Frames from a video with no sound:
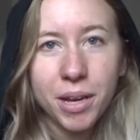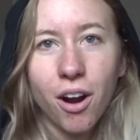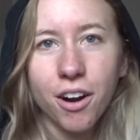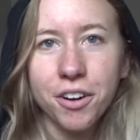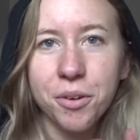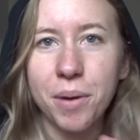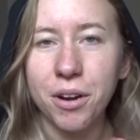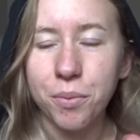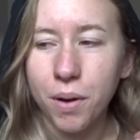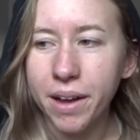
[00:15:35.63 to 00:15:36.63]
be hard no
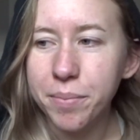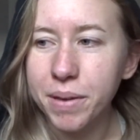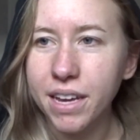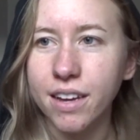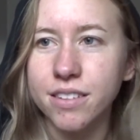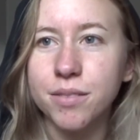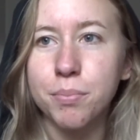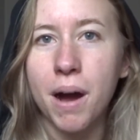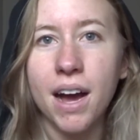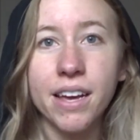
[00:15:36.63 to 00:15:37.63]
matter what because
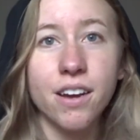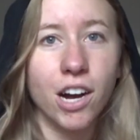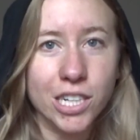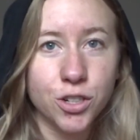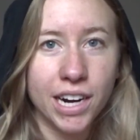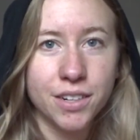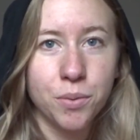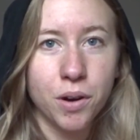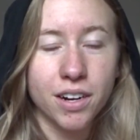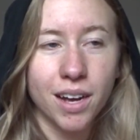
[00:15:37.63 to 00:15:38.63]
my contract at
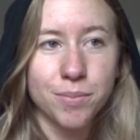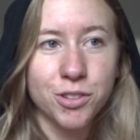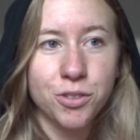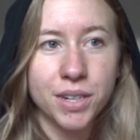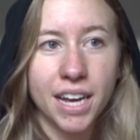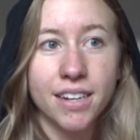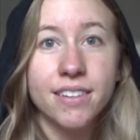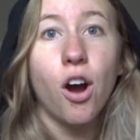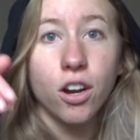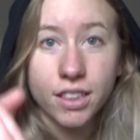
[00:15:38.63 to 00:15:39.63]
work comes to an end,
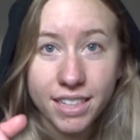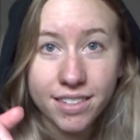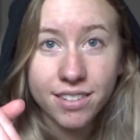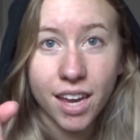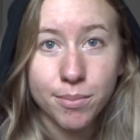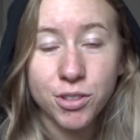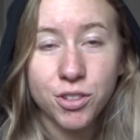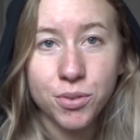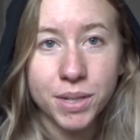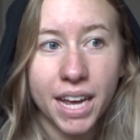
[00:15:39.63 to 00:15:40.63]
our lease comes
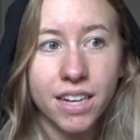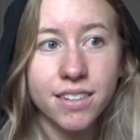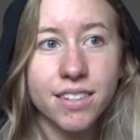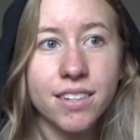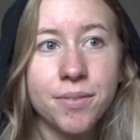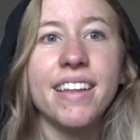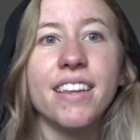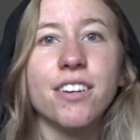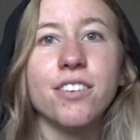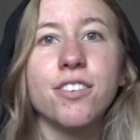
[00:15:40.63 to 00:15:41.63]
to an end, and
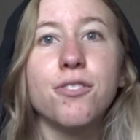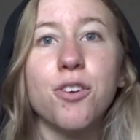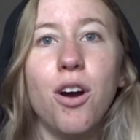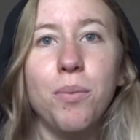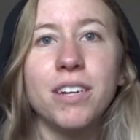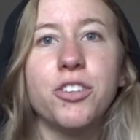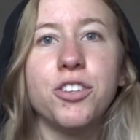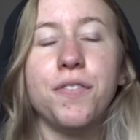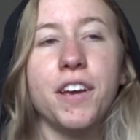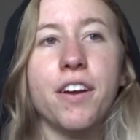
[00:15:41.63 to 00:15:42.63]
there's so much to
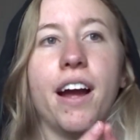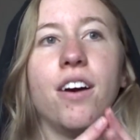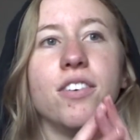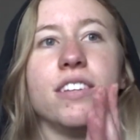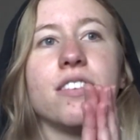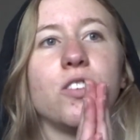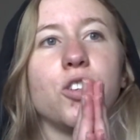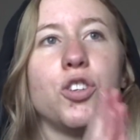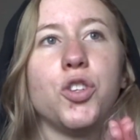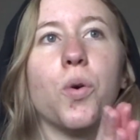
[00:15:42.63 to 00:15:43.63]
figure out in such a
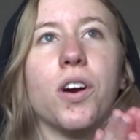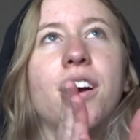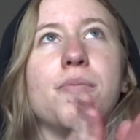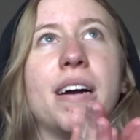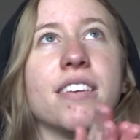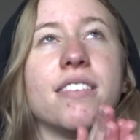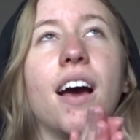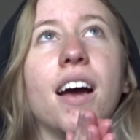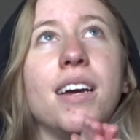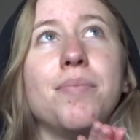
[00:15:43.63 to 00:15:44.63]
short amount of
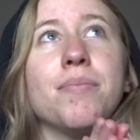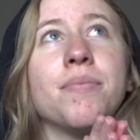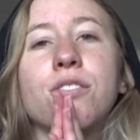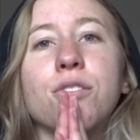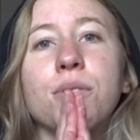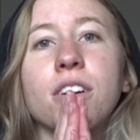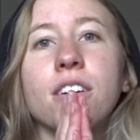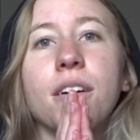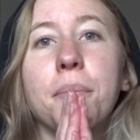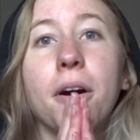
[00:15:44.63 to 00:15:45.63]
time. So we're
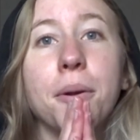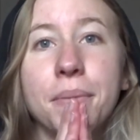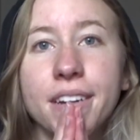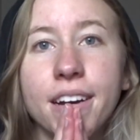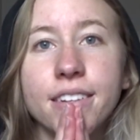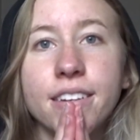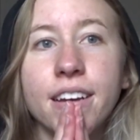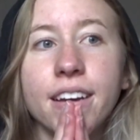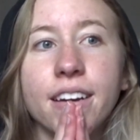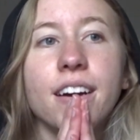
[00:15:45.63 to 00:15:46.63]
apartment
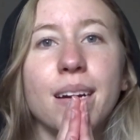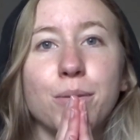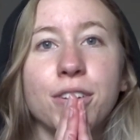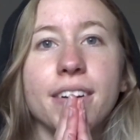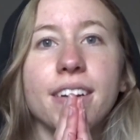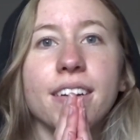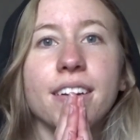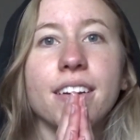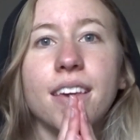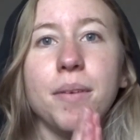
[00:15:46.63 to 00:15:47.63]
hunting. I'm trying
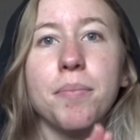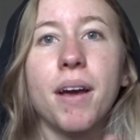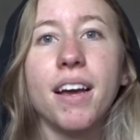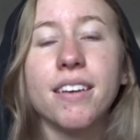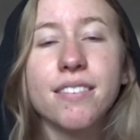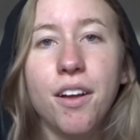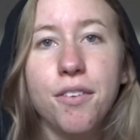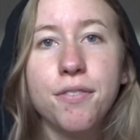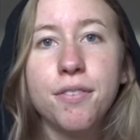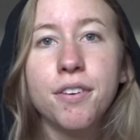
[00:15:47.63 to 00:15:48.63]
to keep
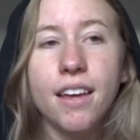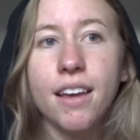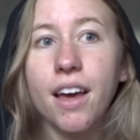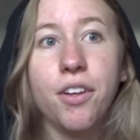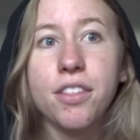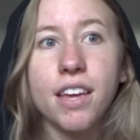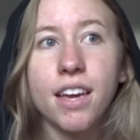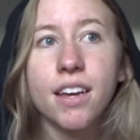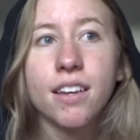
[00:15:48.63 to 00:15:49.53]
myself healthy.